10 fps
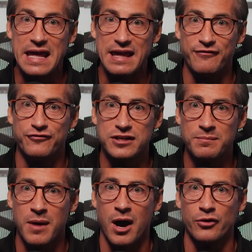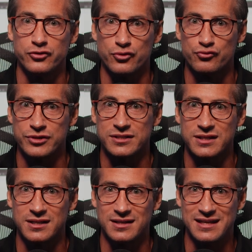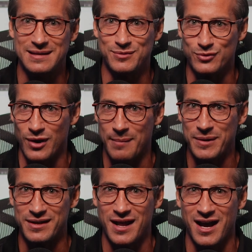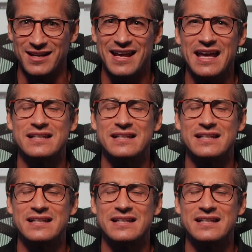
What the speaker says: If the amount you're risking keeps you up at night,